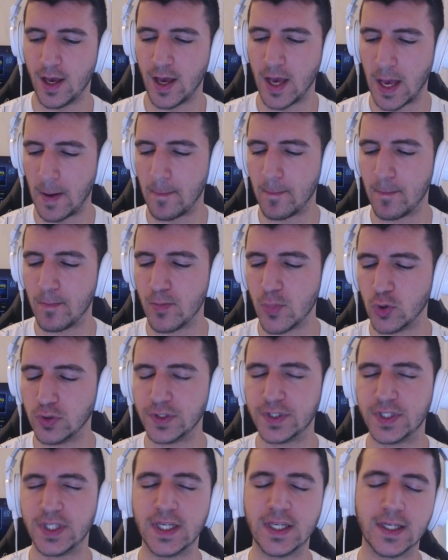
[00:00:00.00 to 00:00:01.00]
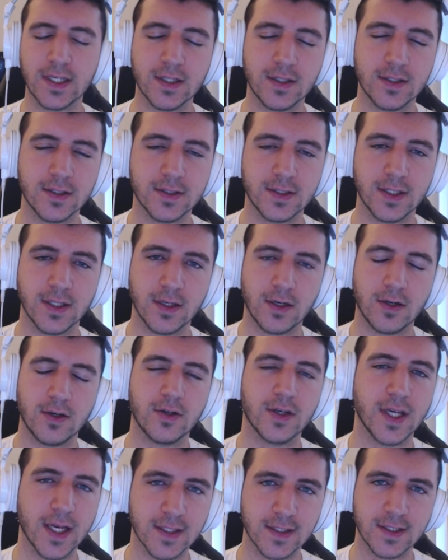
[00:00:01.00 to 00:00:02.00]
multi-kills, you know.
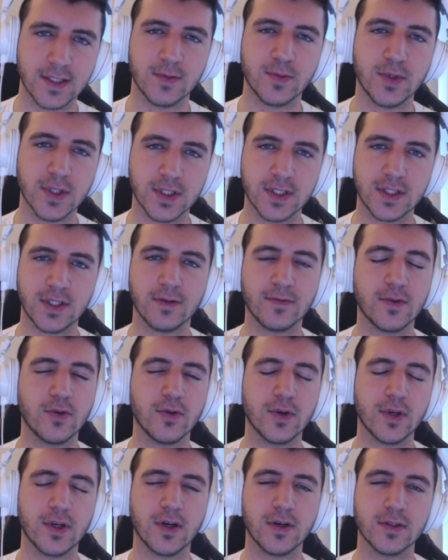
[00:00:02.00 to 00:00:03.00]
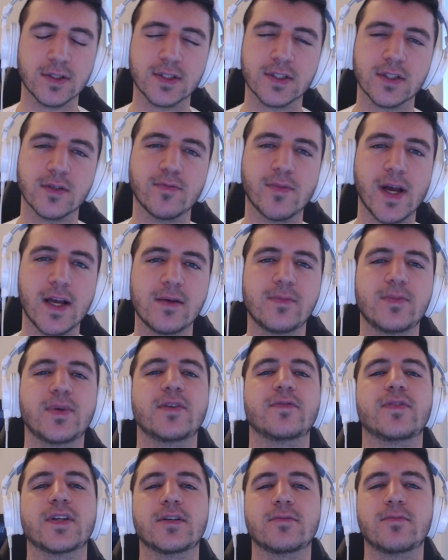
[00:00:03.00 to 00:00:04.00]
He had some good stuff going on. So maybe
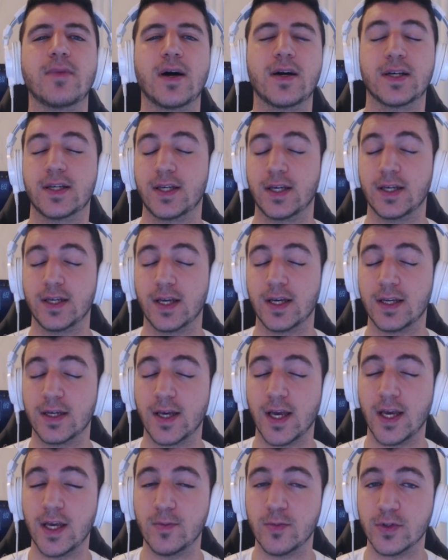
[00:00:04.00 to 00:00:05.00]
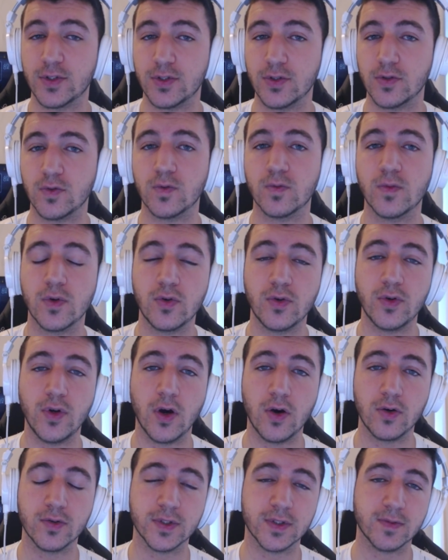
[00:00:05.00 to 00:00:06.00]
Fenerbahce can get a game or two. Who
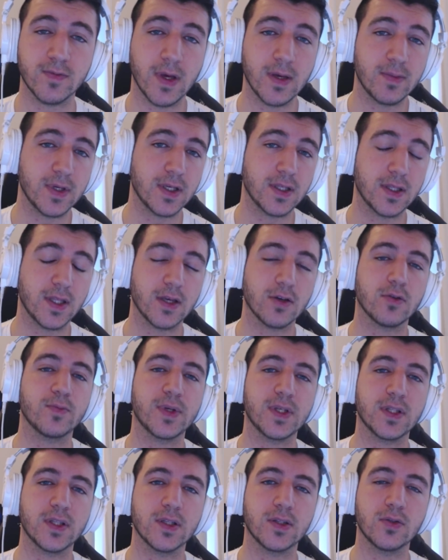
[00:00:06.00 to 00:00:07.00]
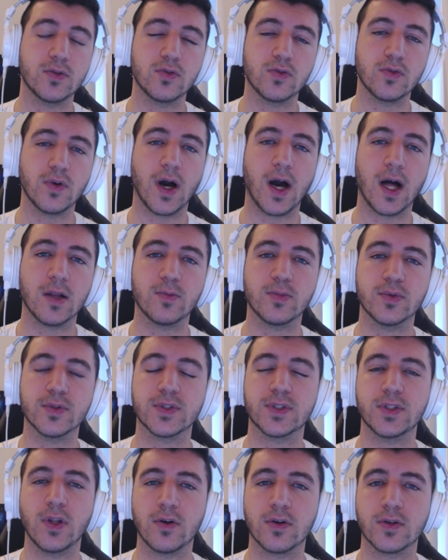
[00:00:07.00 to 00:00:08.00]
knows? Maybe they'll be the new
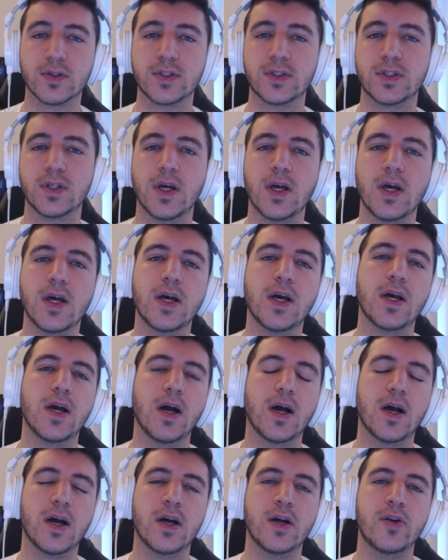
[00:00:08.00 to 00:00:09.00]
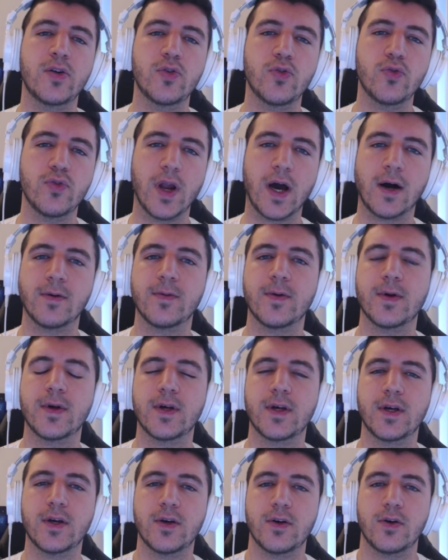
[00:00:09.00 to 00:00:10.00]
Albus, Nox, Luna.
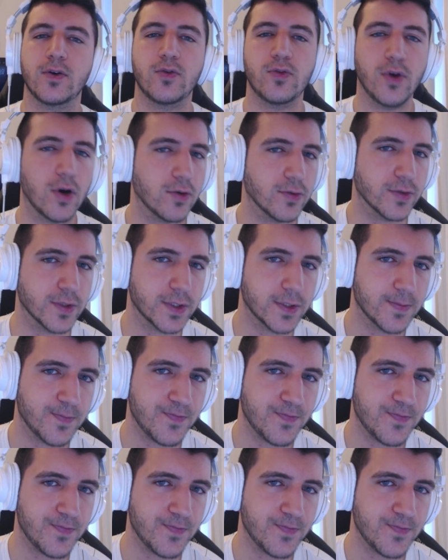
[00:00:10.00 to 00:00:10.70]
Who knows?